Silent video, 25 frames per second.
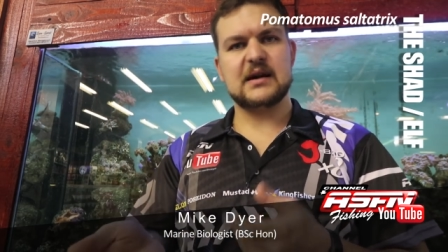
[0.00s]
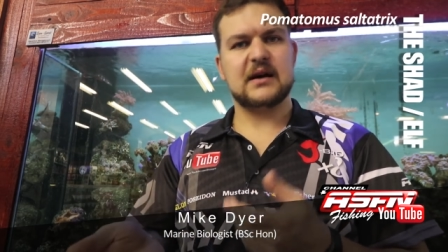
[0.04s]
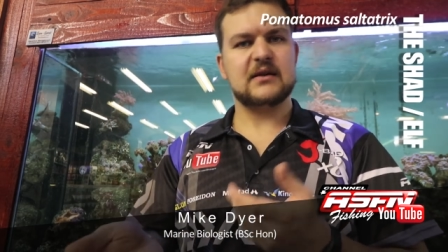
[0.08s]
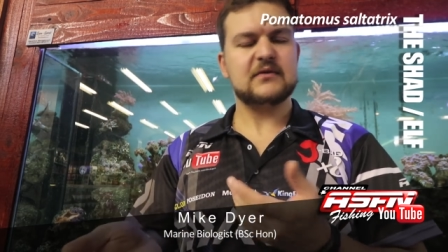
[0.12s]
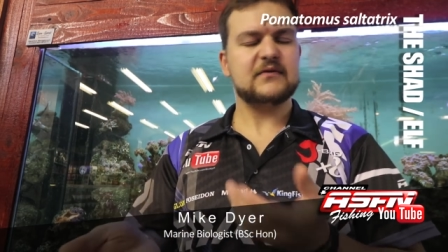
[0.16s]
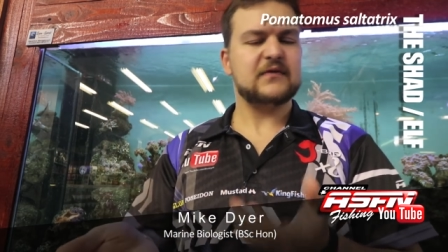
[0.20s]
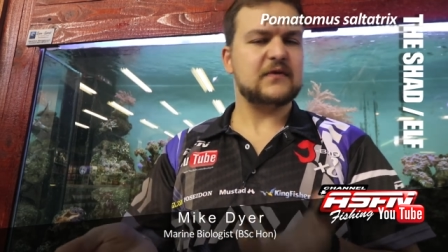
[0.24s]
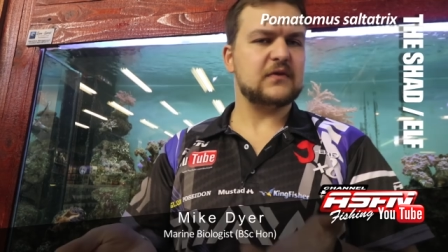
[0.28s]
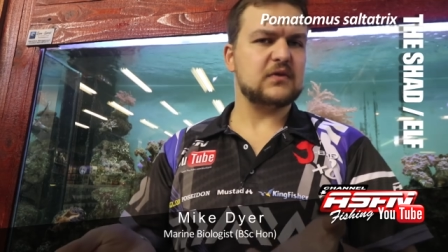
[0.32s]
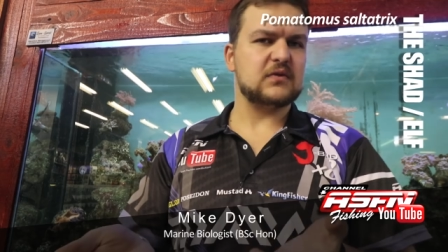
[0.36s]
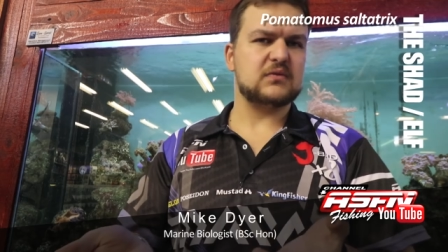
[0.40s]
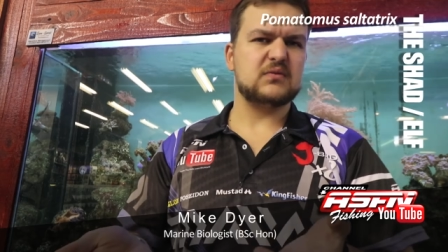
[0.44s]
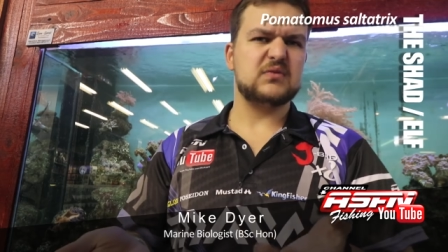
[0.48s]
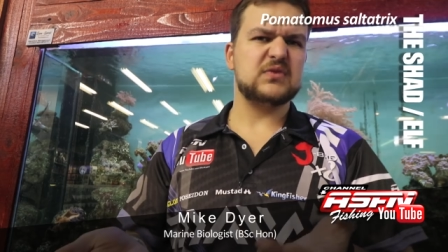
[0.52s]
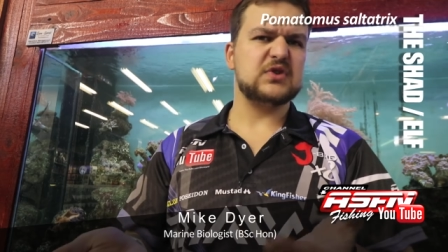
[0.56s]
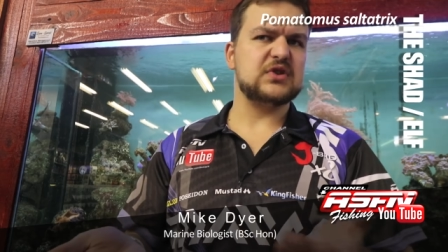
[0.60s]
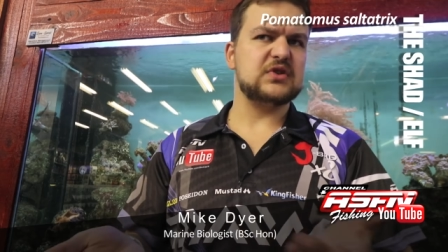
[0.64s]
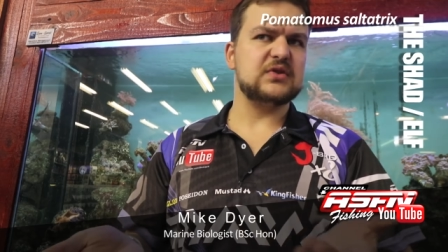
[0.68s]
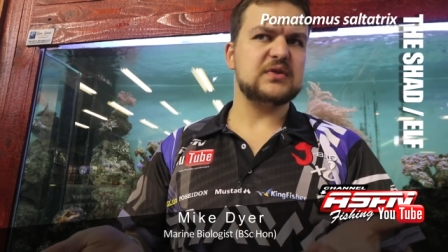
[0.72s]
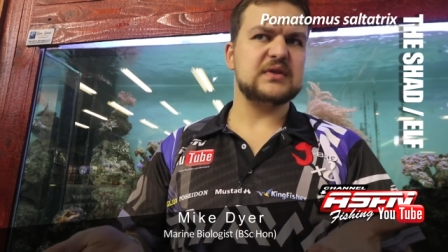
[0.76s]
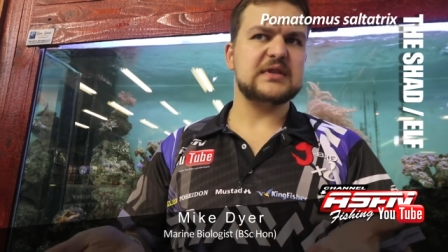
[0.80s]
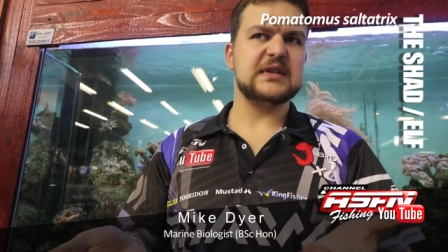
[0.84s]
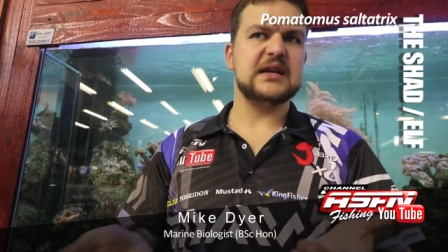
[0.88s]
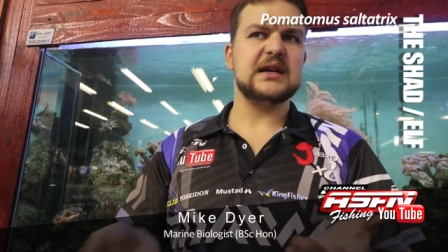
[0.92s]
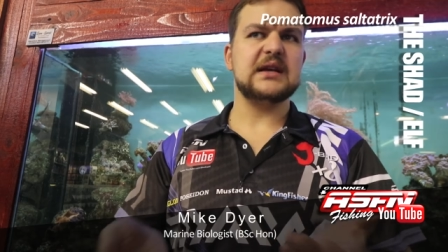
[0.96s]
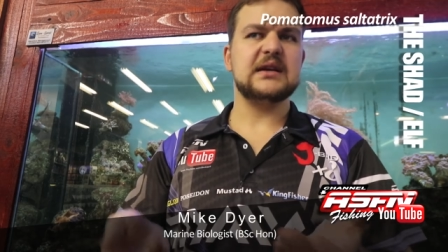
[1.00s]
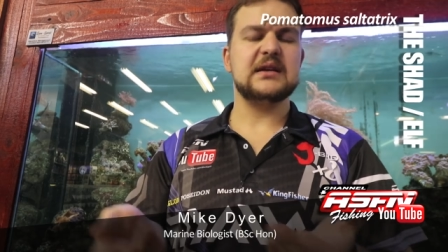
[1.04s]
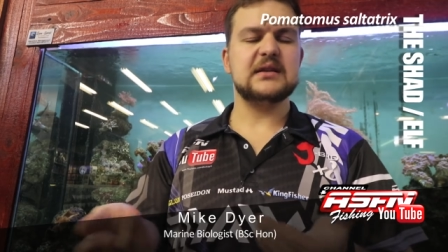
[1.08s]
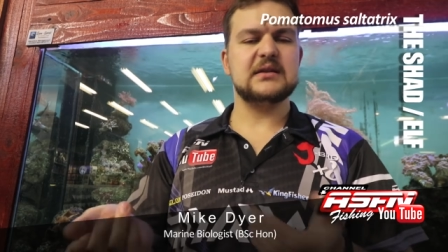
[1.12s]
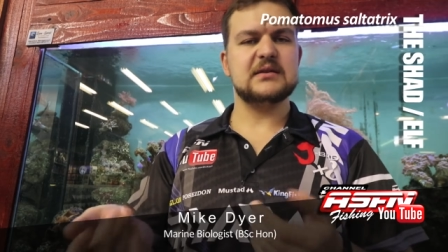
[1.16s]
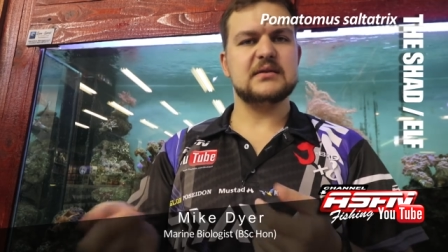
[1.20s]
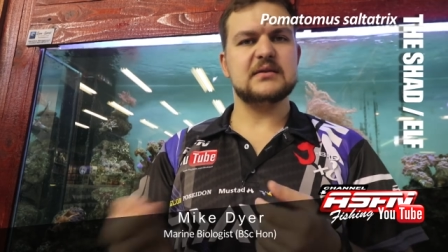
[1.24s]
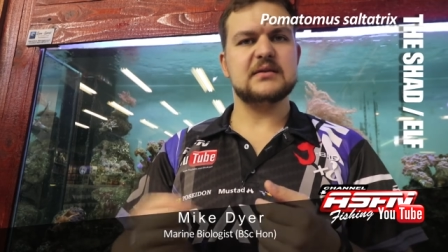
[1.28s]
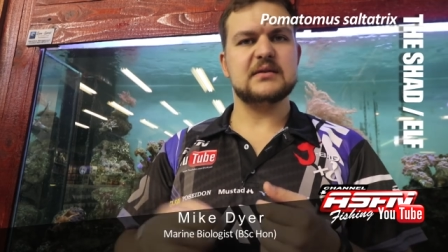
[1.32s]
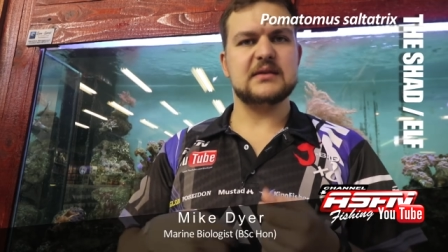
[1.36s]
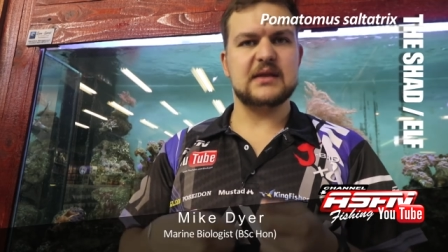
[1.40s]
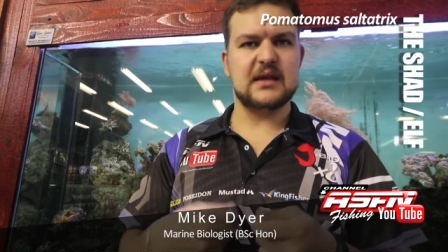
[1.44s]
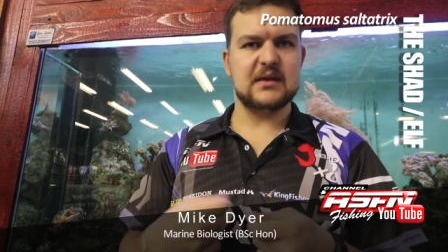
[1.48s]
count for two
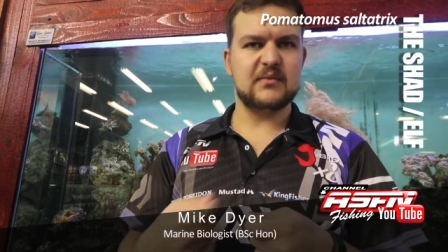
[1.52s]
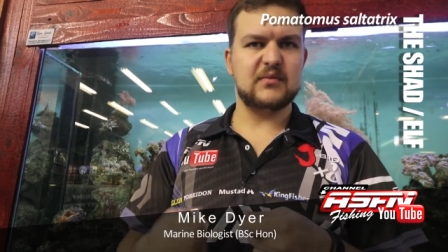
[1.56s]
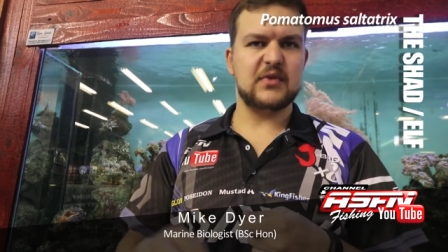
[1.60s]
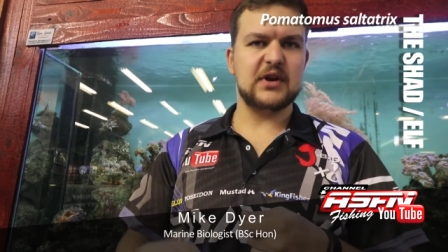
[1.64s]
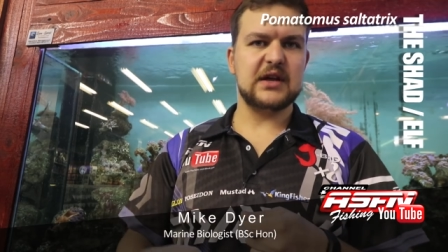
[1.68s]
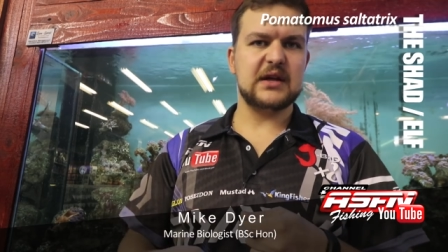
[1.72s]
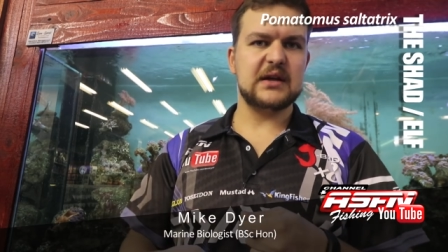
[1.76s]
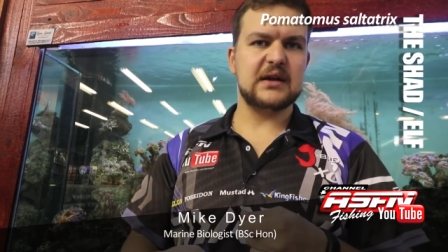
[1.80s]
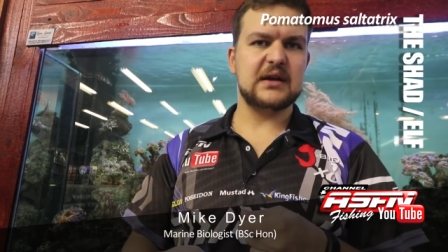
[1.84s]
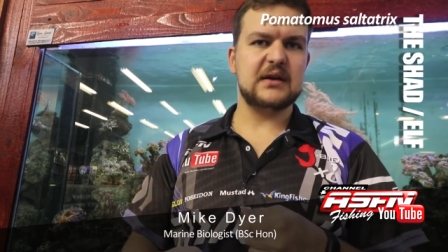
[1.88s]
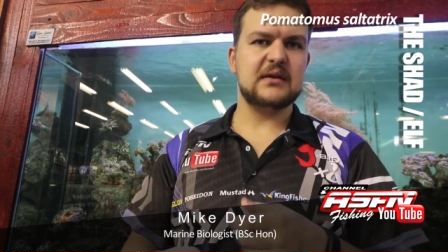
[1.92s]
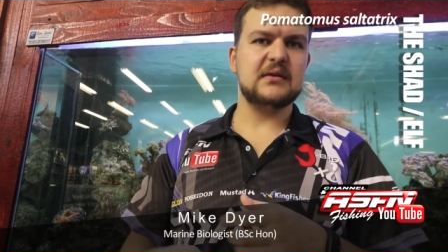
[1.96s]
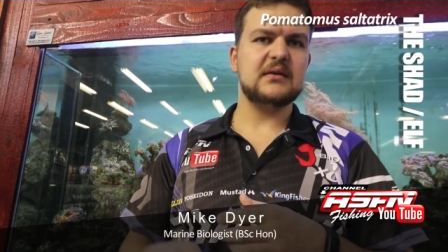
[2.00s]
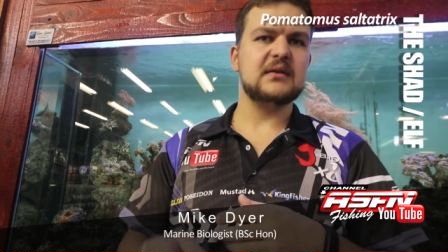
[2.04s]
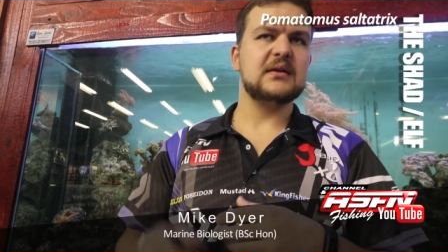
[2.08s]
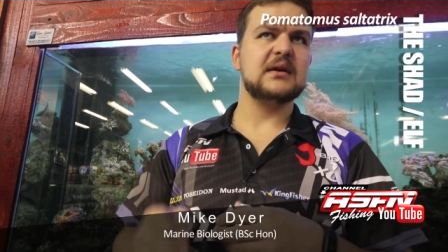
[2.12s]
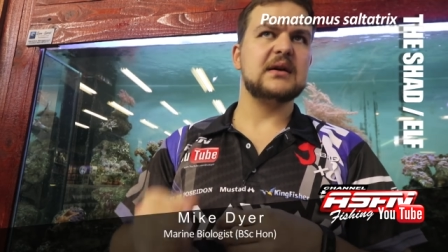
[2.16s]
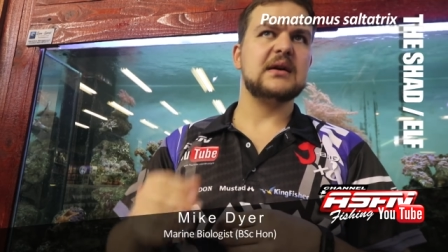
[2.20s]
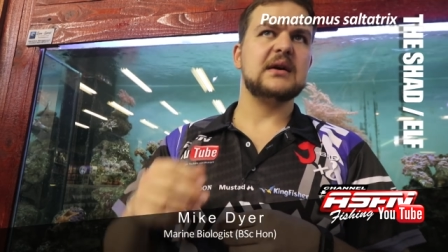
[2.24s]
seconds, then bring it in.